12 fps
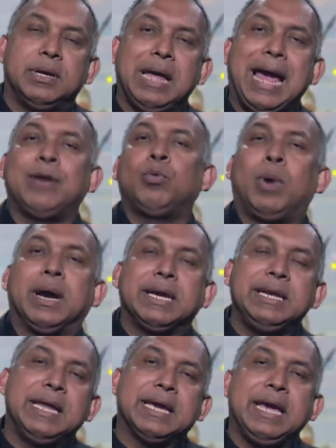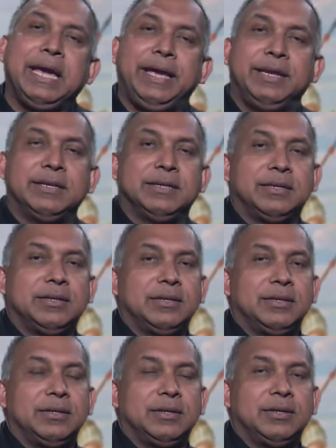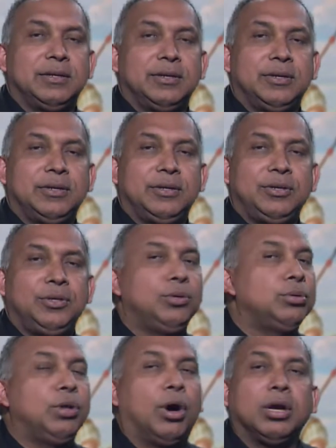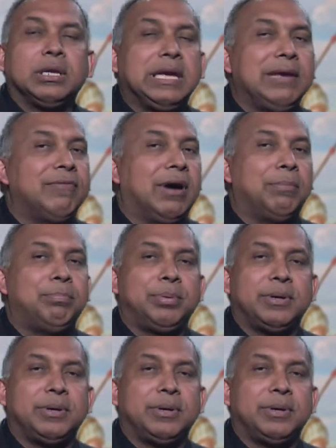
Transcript: and walking again you don't give up.